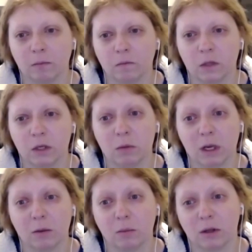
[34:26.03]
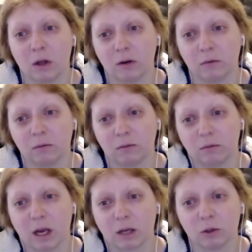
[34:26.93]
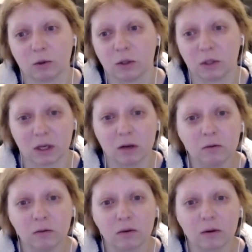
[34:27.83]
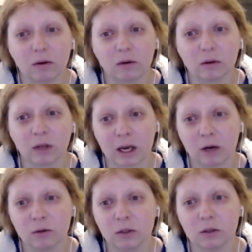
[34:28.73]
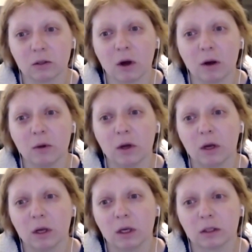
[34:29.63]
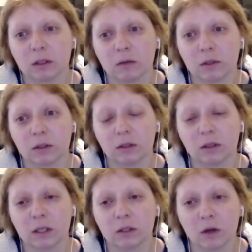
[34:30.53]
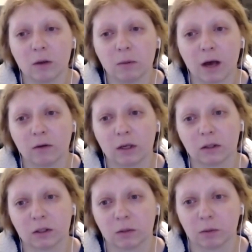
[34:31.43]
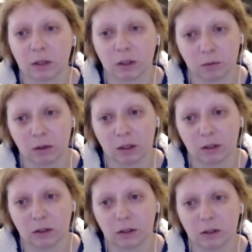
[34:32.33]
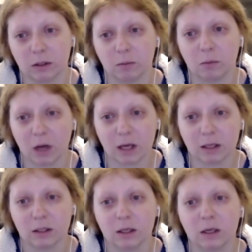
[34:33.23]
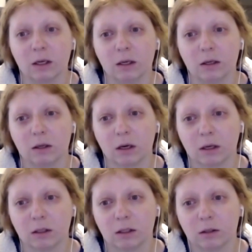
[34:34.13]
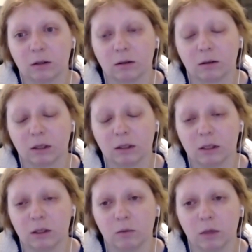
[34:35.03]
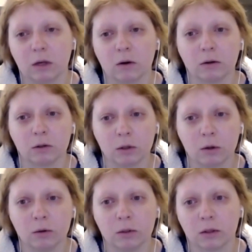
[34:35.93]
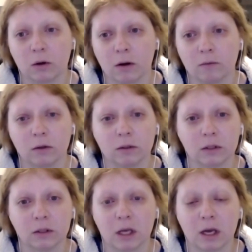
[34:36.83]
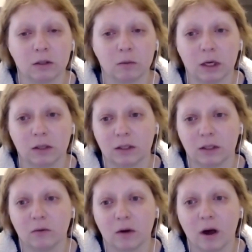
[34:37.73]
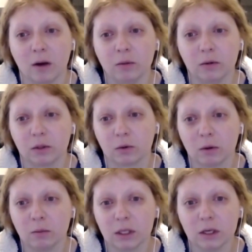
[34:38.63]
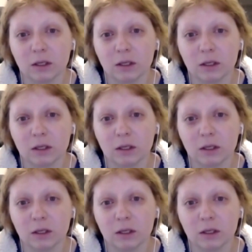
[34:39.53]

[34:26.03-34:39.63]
did make up a lot of extra stuff, layers on top, because they stopped having SSP experiences, but to continue being on shows and conferences, they had to make stuff up scripted